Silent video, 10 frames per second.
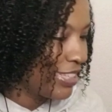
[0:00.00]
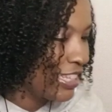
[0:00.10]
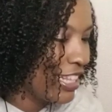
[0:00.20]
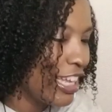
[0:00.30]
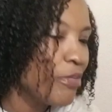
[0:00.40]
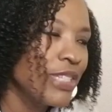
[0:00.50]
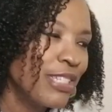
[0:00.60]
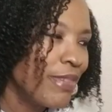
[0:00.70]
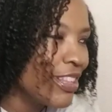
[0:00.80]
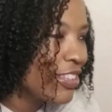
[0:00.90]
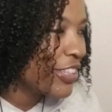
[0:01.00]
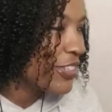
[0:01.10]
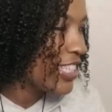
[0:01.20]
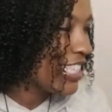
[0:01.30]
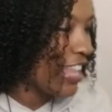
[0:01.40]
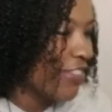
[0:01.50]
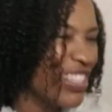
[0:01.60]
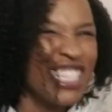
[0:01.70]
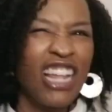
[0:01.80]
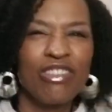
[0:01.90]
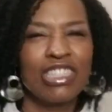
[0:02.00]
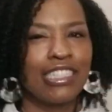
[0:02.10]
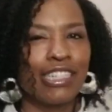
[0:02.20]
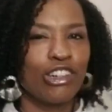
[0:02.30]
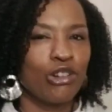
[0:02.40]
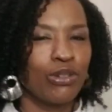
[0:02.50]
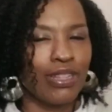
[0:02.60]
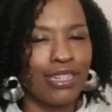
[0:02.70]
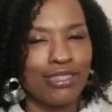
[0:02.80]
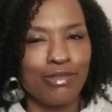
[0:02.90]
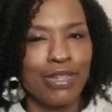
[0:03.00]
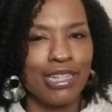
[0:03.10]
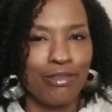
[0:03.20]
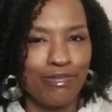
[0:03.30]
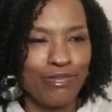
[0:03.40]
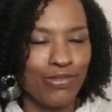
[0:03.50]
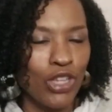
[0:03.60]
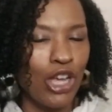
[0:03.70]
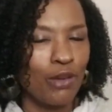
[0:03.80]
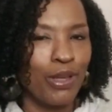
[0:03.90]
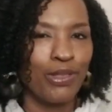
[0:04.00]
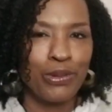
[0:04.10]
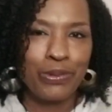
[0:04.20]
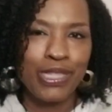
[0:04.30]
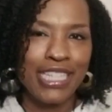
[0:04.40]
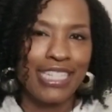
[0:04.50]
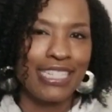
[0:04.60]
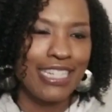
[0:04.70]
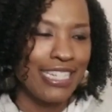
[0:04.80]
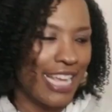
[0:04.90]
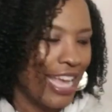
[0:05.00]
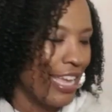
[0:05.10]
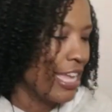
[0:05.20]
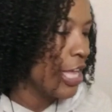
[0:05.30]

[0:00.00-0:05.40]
And they got me some other little stuff. It's not really tarot related, so I'm not going to talk about those things today.